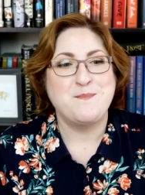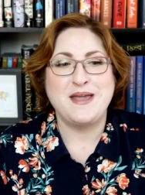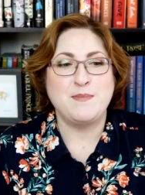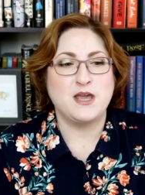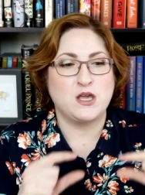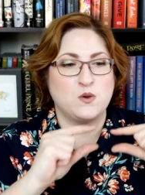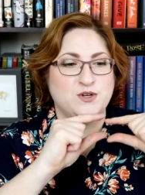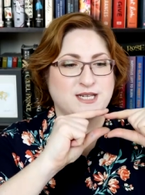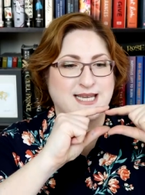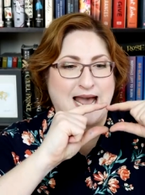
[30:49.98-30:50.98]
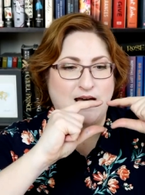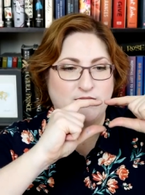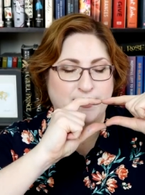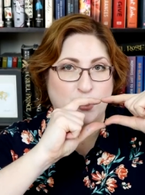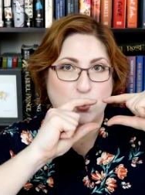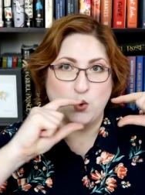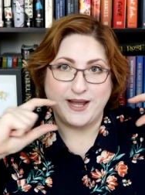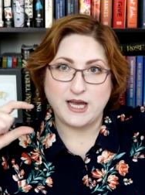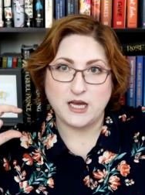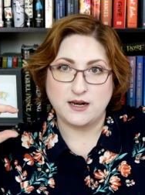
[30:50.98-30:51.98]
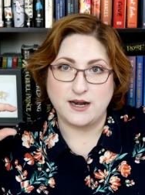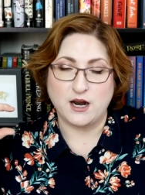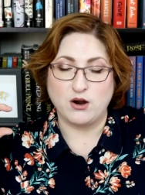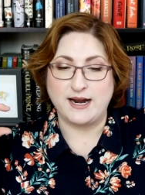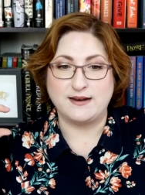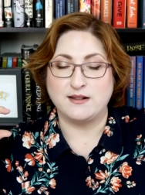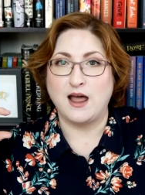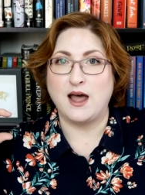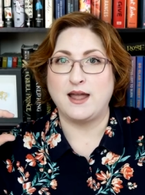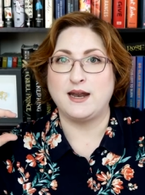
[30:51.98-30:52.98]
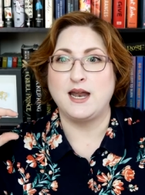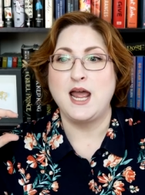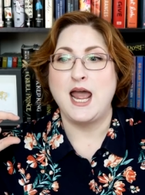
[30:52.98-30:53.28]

Maybe you just have like a quick narrated line